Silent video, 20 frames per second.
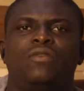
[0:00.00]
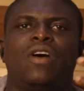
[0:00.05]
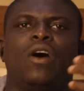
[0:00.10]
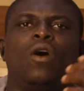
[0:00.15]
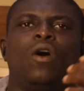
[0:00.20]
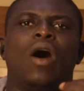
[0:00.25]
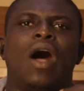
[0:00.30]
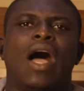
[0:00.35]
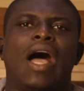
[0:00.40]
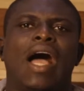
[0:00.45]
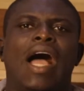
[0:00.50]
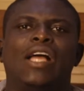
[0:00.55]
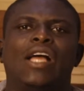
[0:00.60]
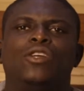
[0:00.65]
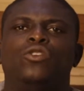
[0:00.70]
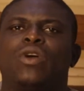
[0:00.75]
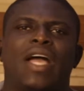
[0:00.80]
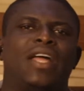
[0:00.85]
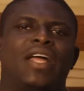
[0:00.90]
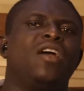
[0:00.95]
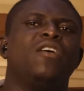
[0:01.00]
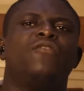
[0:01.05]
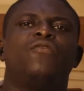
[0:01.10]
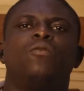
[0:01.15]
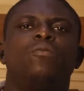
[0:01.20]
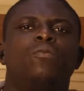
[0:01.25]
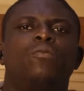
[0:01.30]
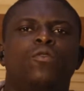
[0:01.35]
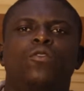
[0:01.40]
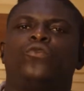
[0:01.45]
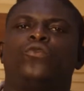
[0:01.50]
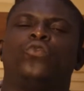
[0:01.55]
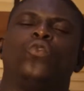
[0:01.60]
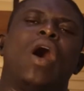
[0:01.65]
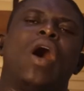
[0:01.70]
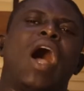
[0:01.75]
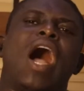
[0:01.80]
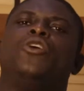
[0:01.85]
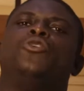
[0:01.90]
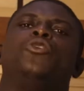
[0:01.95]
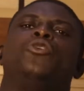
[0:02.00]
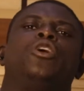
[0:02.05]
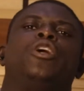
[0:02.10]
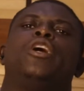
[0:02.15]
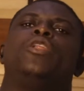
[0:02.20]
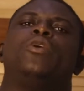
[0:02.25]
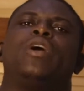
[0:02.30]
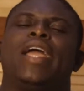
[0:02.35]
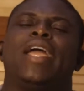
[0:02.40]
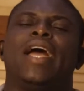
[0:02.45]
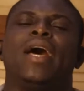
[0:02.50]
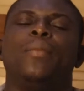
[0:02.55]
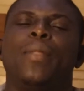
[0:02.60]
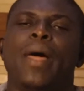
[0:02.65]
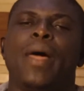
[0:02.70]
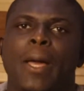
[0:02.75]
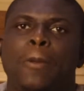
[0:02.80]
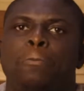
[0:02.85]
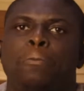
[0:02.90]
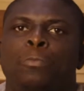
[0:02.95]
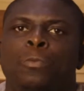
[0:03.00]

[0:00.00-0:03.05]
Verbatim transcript: or you cannot even move to how you're going to get there.